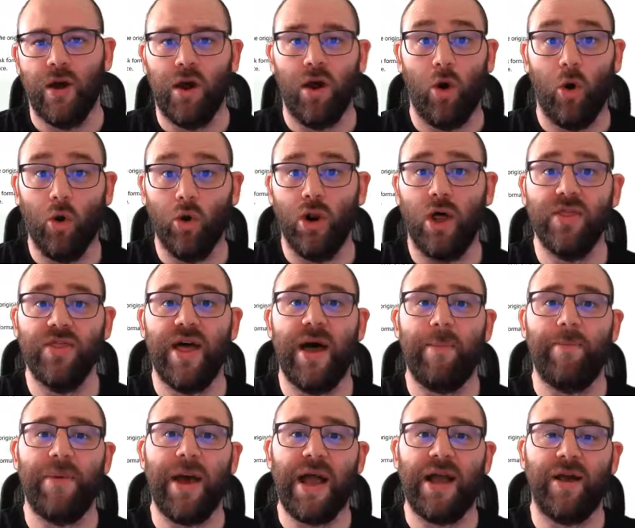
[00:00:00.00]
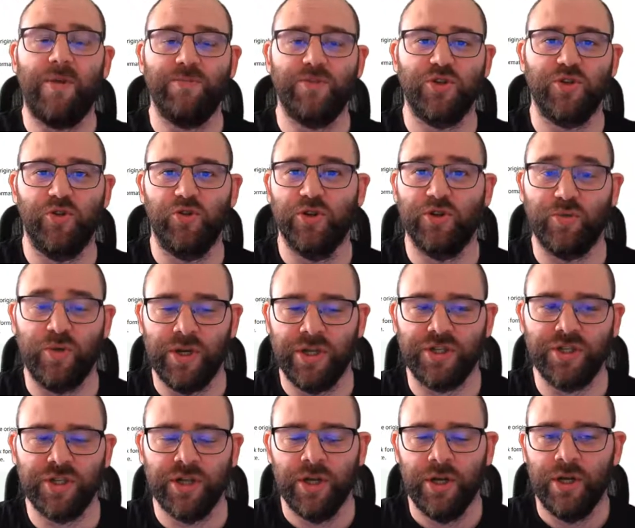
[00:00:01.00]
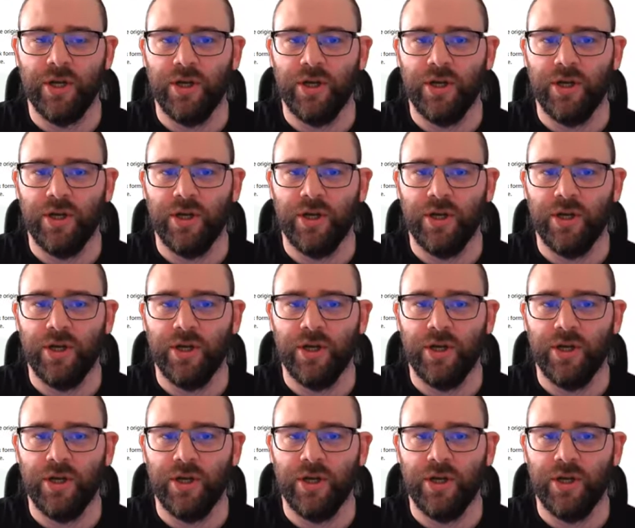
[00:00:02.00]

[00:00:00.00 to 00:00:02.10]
all on that backup storage, which